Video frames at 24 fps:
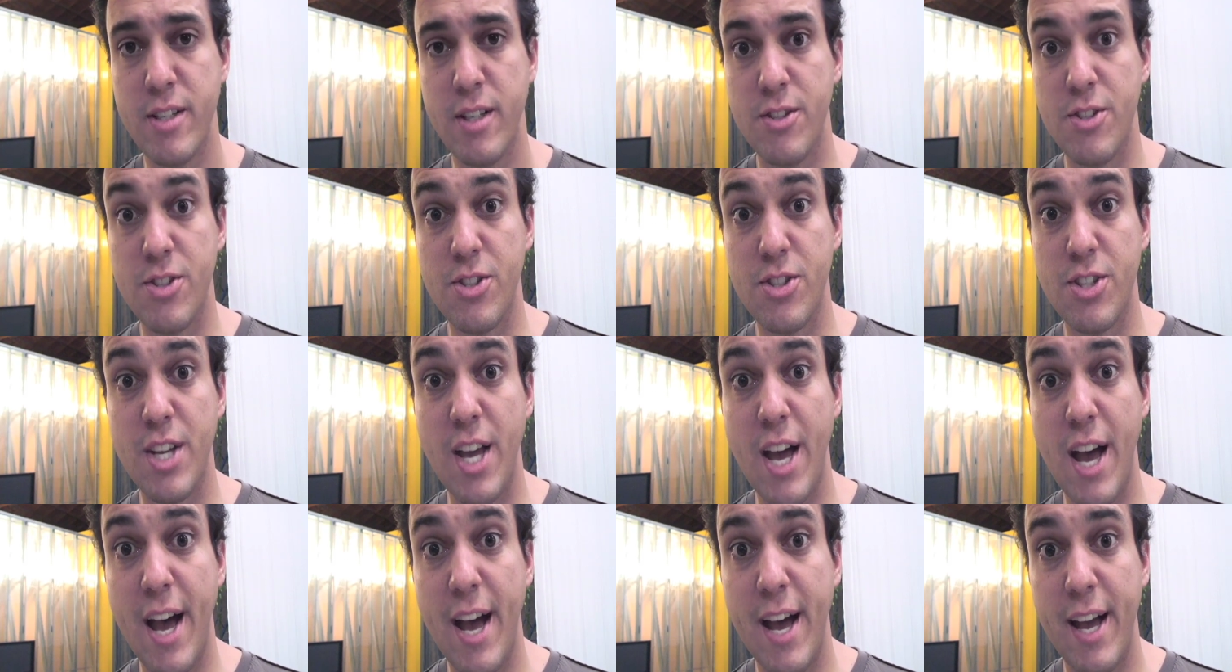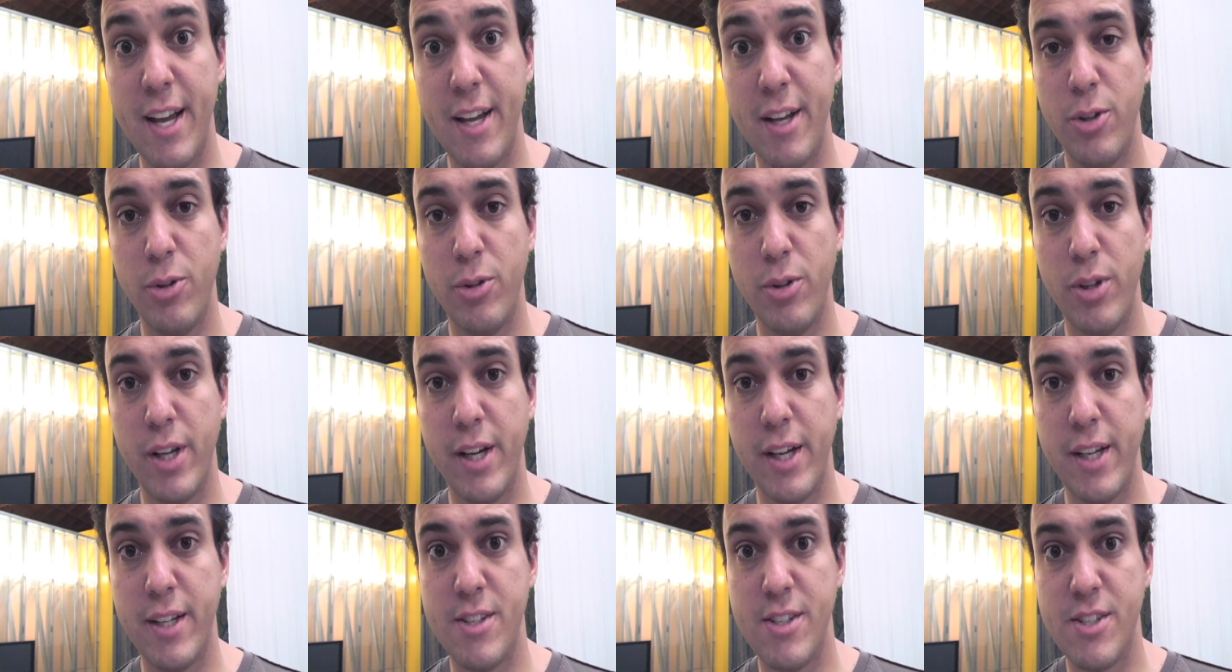It's this guy who
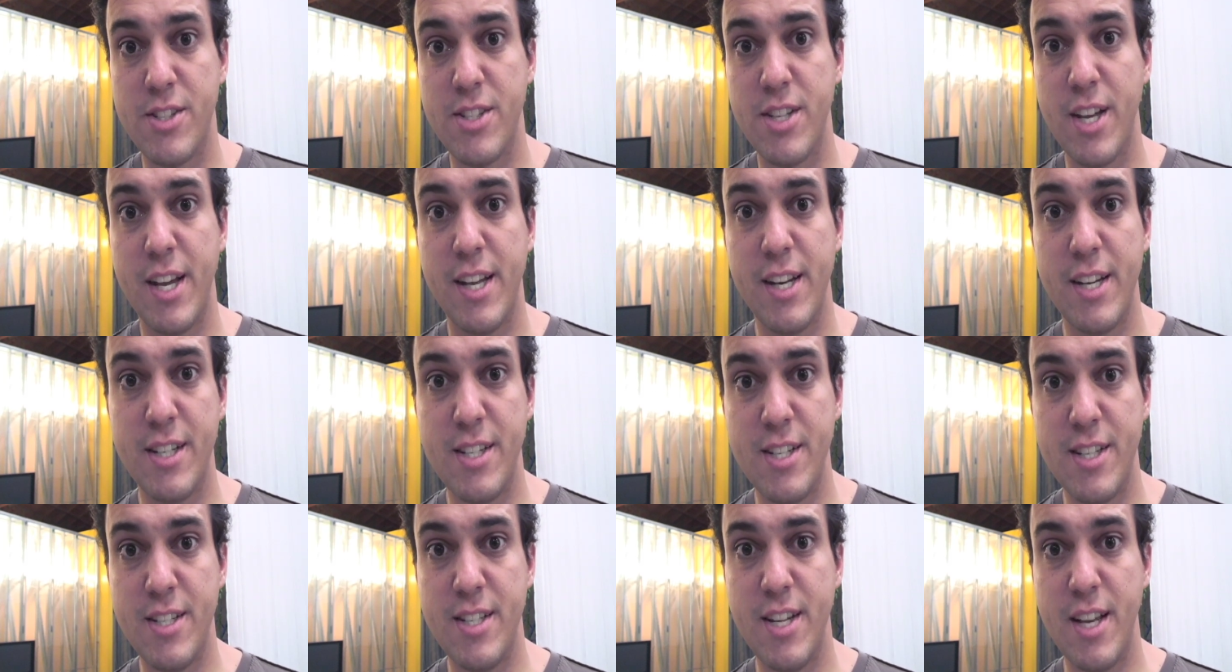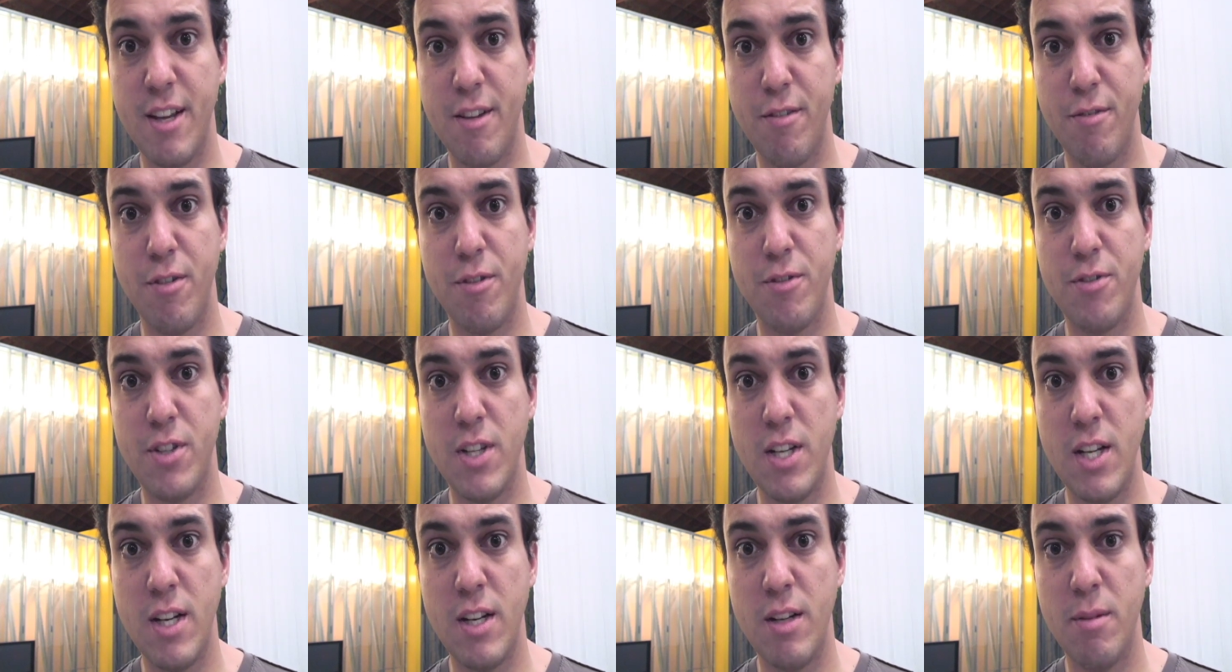like decided to take
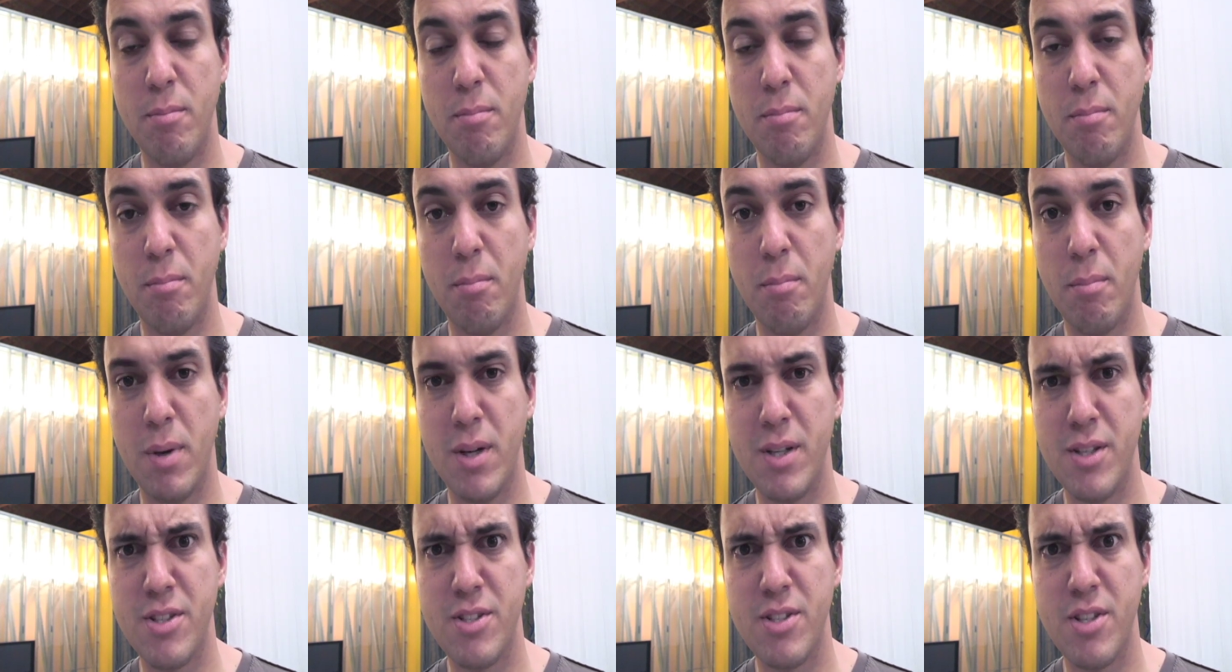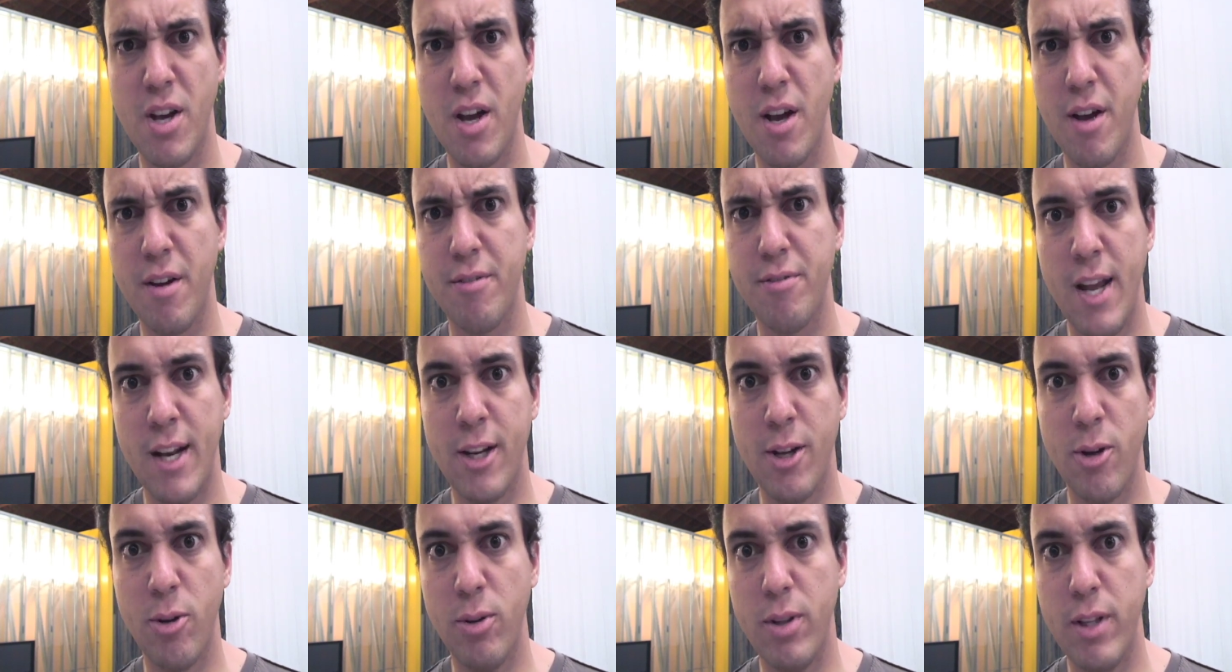15 months off
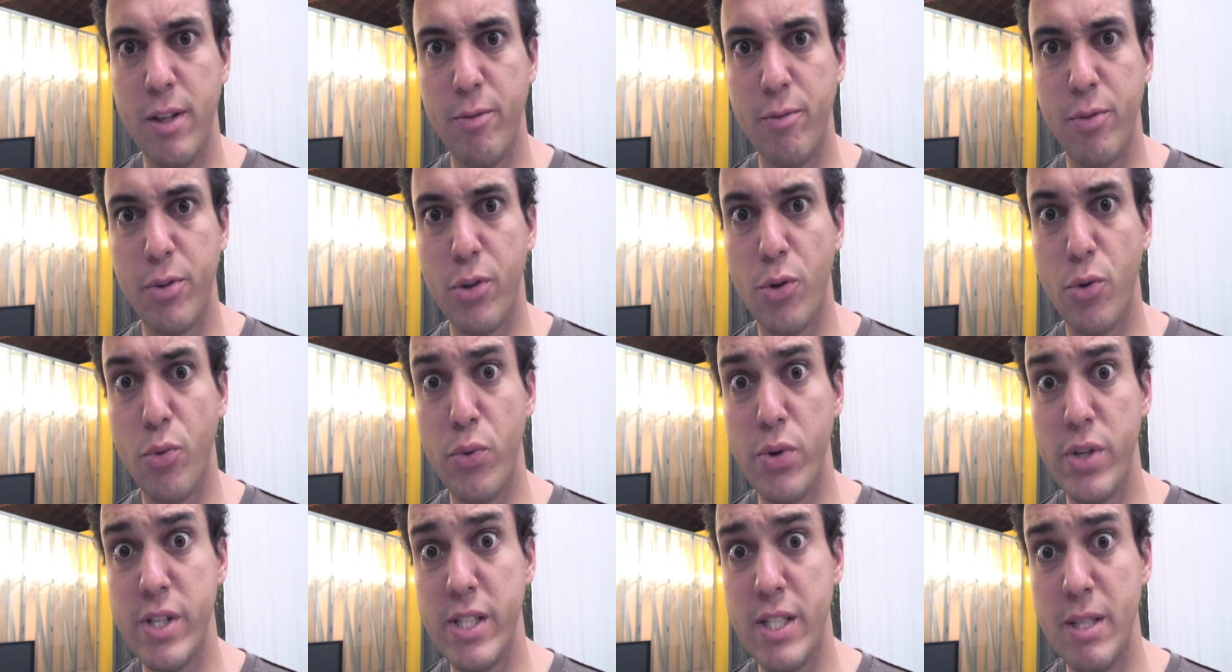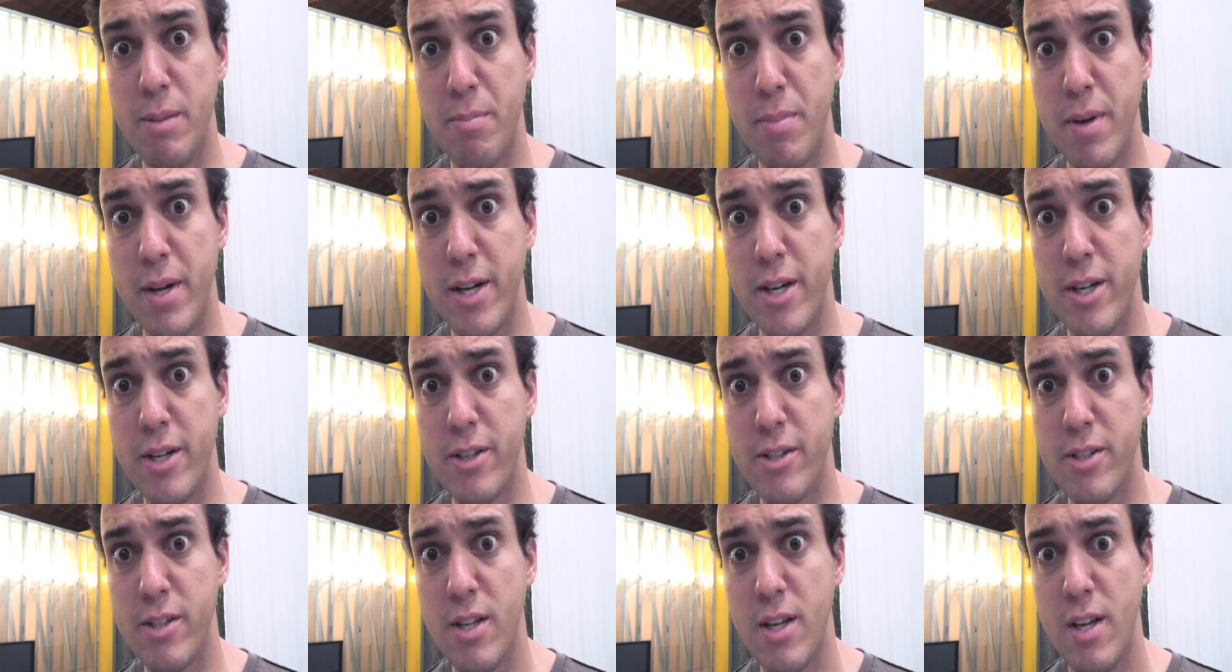and go live with grizzly
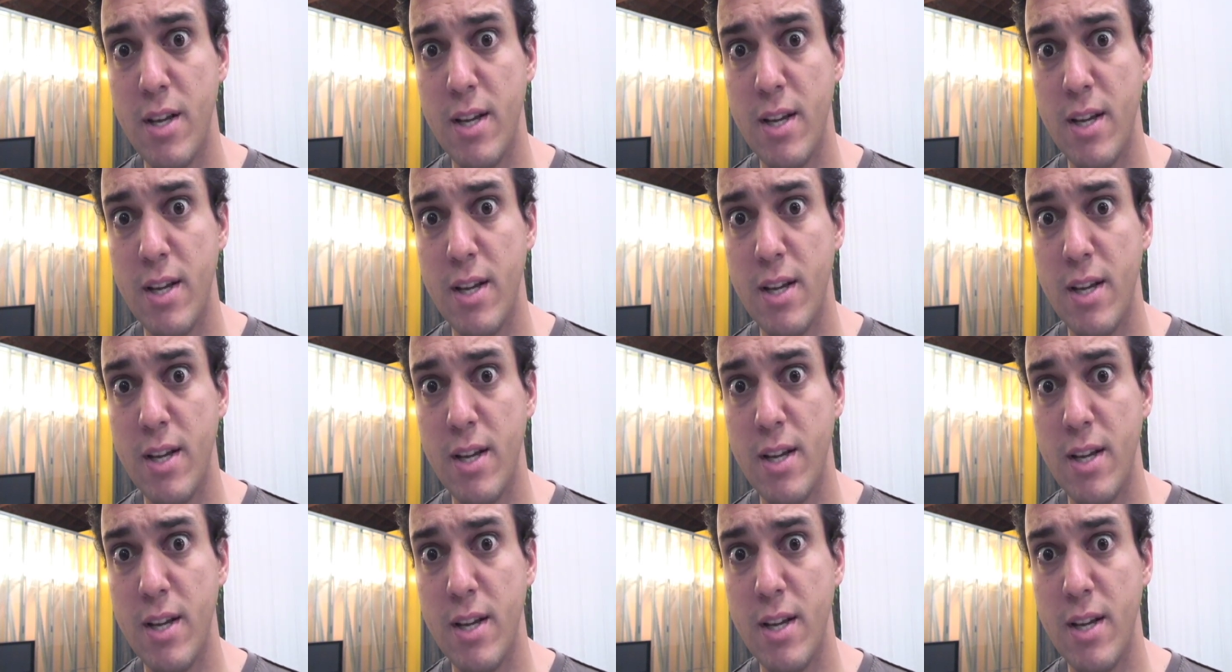bears